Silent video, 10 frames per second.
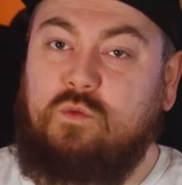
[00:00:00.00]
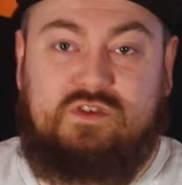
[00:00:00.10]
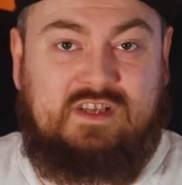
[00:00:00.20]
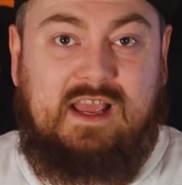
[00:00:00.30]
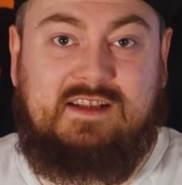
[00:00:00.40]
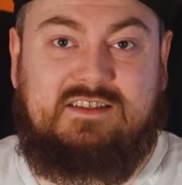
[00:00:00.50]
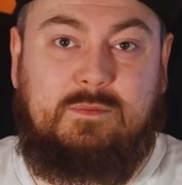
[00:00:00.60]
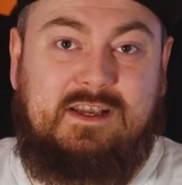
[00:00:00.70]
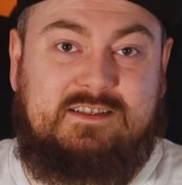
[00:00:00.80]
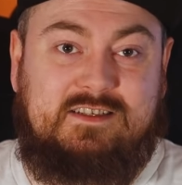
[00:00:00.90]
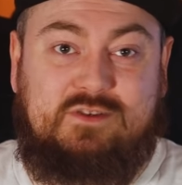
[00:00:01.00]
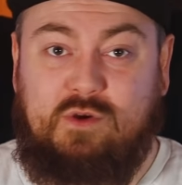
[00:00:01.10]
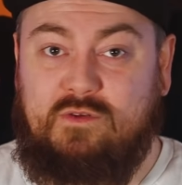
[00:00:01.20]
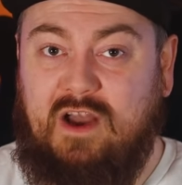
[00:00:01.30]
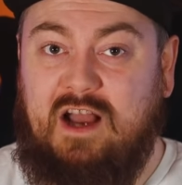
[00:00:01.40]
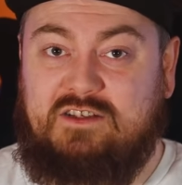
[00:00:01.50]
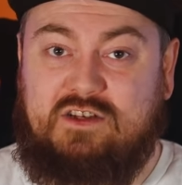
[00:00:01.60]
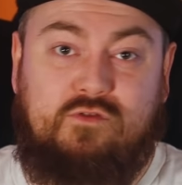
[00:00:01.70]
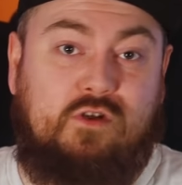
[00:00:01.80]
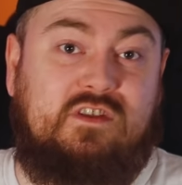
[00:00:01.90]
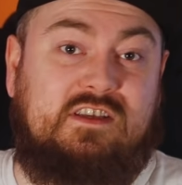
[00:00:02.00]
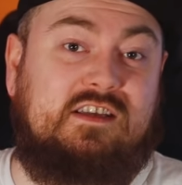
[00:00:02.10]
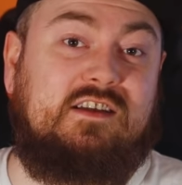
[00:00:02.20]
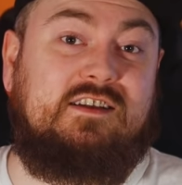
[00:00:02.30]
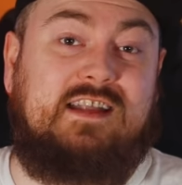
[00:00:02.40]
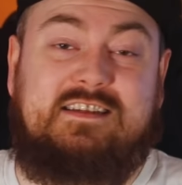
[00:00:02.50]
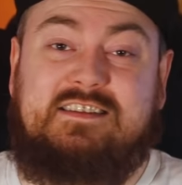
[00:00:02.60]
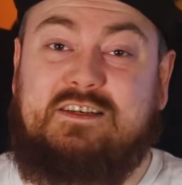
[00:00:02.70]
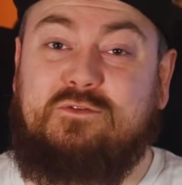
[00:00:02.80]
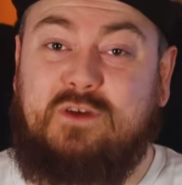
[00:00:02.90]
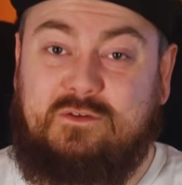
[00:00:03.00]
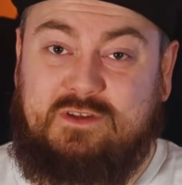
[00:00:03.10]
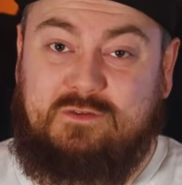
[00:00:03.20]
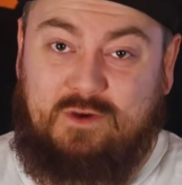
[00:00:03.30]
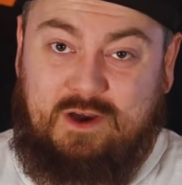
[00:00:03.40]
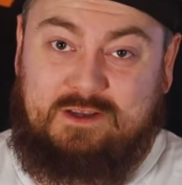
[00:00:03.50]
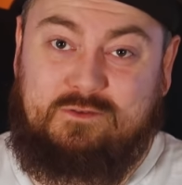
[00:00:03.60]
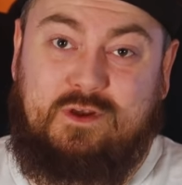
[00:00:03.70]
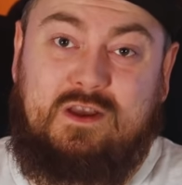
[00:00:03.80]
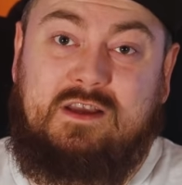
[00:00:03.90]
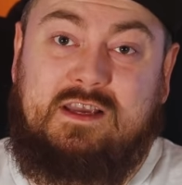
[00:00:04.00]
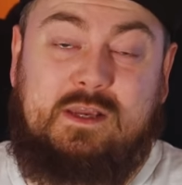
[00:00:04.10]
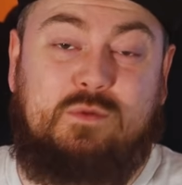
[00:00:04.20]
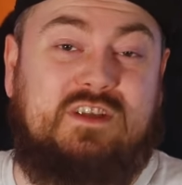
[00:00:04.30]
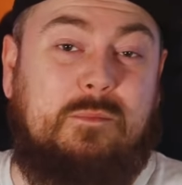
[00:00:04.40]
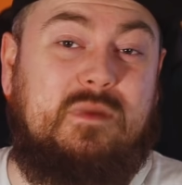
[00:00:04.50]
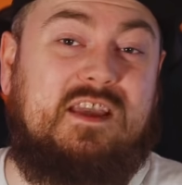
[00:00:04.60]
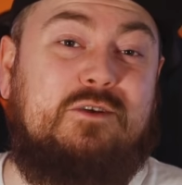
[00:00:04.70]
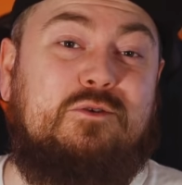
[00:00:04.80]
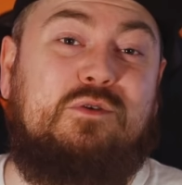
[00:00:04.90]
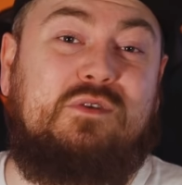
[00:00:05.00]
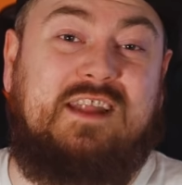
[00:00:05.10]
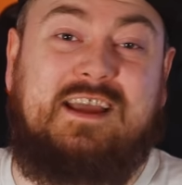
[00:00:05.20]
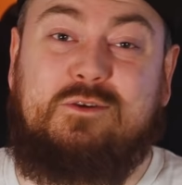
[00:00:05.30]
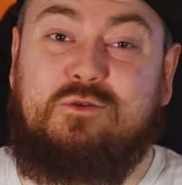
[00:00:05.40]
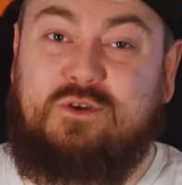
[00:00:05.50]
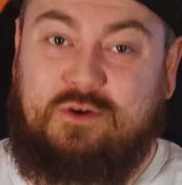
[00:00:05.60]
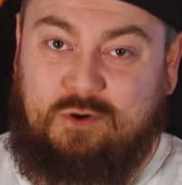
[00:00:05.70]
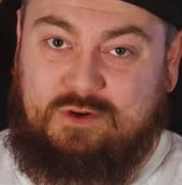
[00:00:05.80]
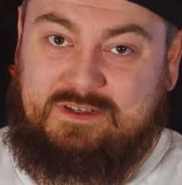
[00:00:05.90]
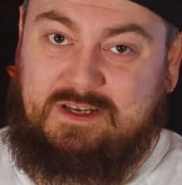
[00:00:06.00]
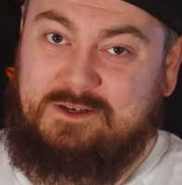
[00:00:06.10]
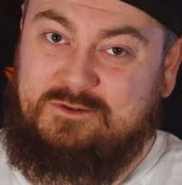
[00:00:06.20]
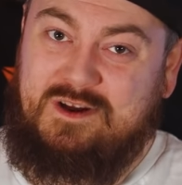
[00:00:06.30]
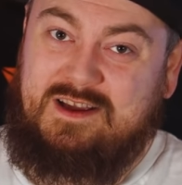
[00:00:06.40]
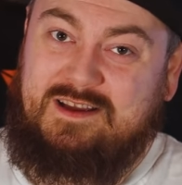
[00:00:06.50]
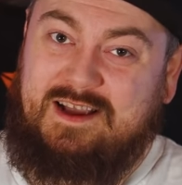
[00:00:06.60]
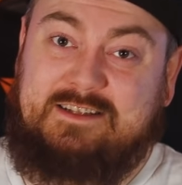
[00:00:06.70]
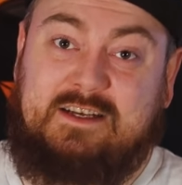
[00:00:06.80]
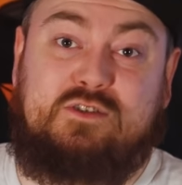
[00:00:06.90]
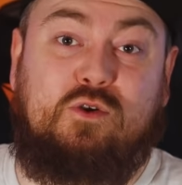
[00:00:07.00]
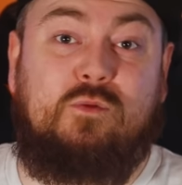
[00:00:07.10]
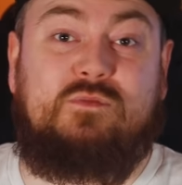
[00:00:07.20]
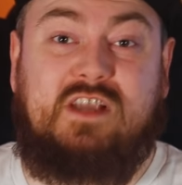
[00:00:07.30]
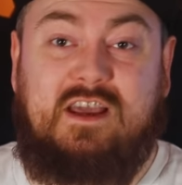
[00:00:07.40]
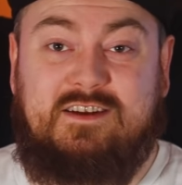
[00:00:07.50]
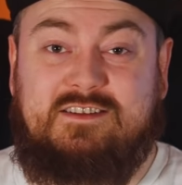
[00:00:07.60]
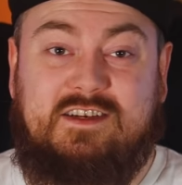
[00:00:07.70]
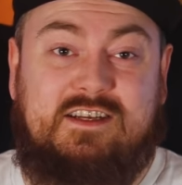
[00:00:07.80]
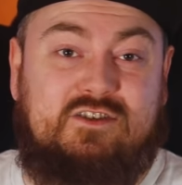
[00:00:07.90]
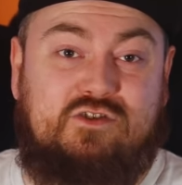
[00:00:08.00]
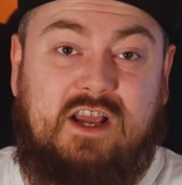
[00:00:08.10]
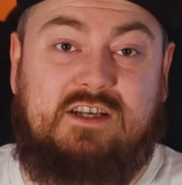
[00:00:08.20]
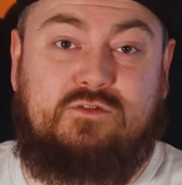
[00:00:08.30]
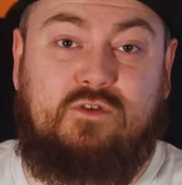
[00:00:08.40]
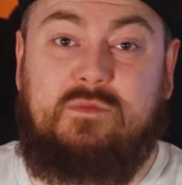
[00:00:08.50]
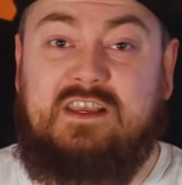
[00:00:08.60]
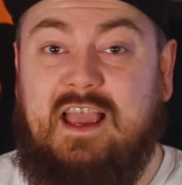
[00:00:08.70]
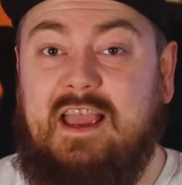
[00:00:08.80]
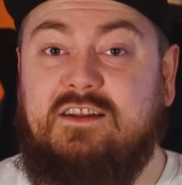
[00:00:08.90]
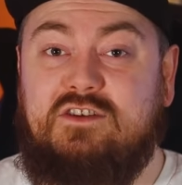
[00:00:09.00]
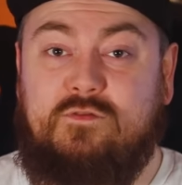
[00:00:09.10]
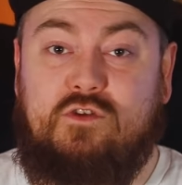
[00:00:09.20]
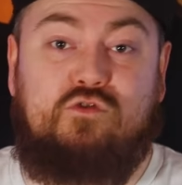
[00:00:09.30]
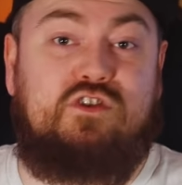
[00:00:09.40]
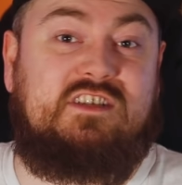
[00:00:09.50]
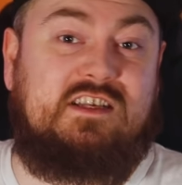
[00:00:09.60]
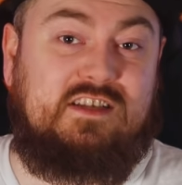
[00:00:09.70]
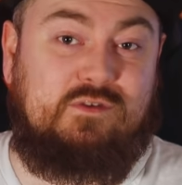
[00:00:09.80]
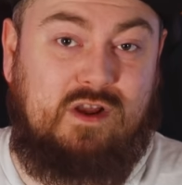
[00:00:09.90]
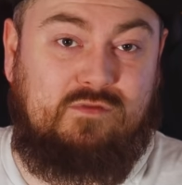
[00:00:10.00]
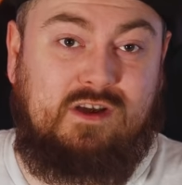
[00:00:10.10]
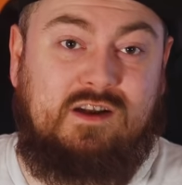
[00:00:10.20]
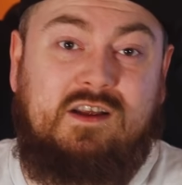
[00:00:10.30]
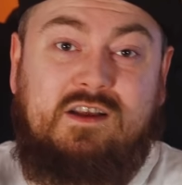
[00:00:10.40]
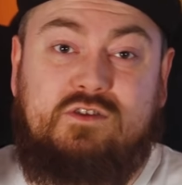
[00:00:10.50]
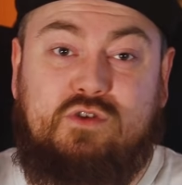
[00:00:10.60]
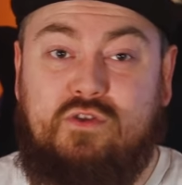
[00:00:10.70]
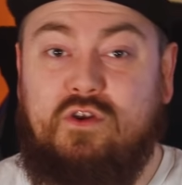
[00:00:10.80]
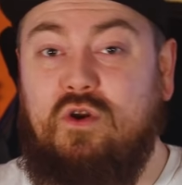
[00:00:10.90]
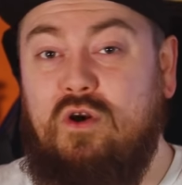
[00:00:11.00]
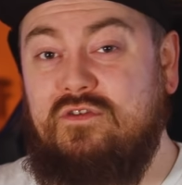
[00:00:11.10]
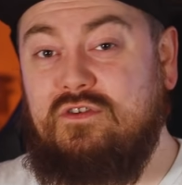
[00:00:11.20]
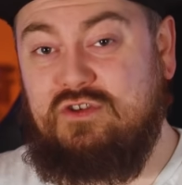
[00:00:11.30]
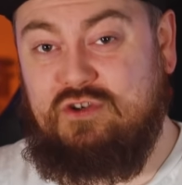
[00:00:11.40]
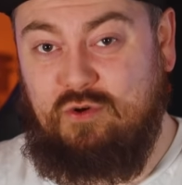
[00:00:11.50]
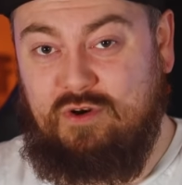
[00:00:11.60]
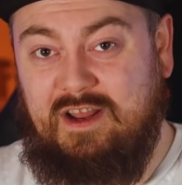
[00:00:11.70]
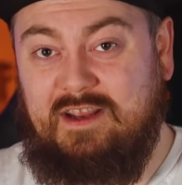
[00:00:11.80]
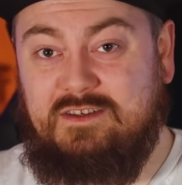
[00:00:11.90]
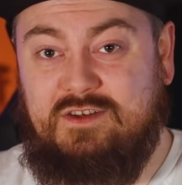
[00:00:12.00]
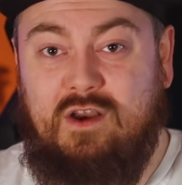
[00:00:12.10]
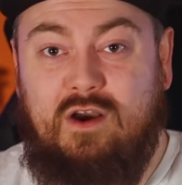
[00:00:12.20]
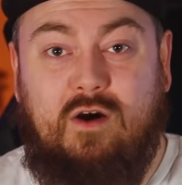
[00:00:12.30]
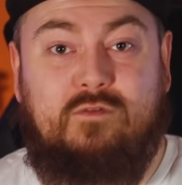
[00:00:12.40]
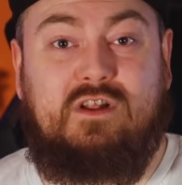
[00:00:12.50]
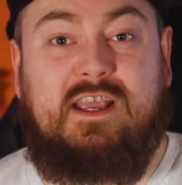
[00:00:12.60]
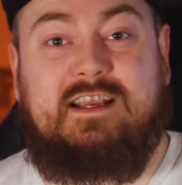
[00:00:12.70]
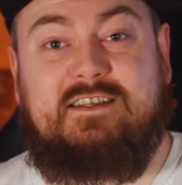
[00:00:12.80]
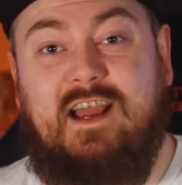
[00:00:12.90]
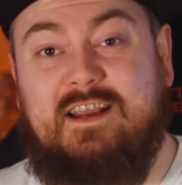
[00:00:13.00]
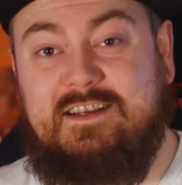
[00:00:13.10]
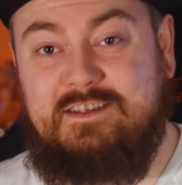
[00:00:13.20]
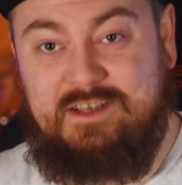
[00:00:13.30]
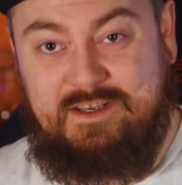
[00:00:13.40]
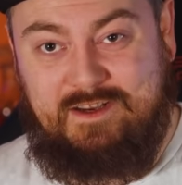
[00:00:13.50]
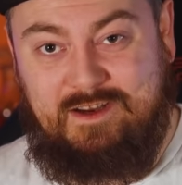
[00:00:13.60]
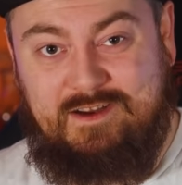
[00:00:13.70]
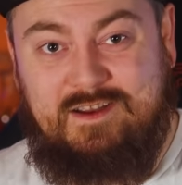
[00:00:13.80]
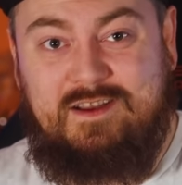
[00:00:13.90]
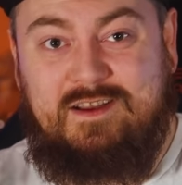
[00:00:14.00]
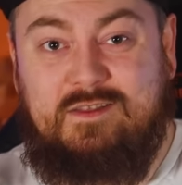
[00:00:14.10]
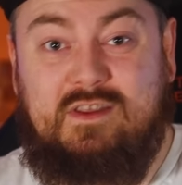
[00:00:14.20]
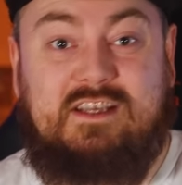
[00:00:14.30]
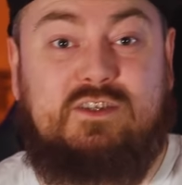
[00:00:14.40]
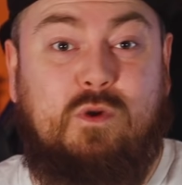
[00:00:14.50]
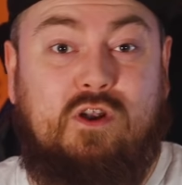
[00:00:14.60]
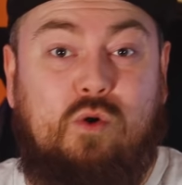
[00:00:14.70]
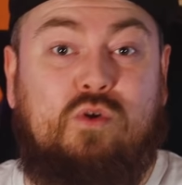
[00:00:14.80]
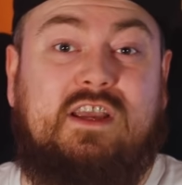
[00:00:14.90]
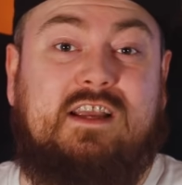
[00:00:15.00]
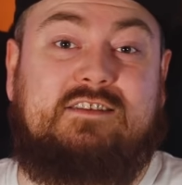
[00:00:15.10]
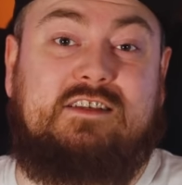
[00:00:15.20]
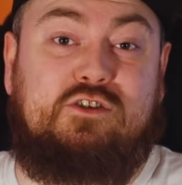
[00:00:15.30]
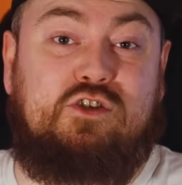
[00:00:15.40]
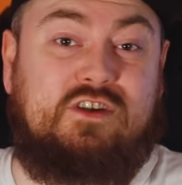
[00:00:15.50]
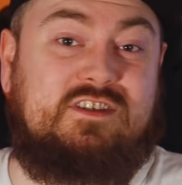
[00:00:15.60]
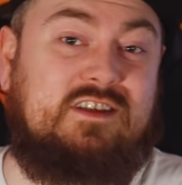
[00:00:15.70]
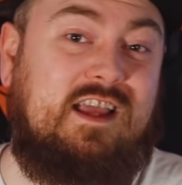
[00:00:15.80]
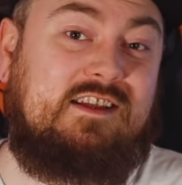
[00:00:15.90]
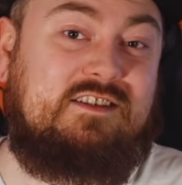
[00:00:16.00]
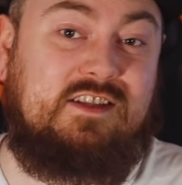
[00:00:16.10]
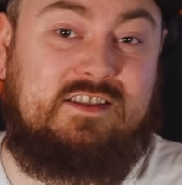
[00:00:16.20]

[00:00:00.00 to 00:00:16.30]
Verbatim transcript: was estimated to have hatched around the year nineteen fifty-five. He was a male Nile crocodile, and his home territory stretched from the ends of the Ruzizi River to the northern shorelines of Lake Tanganyika. These were located just next to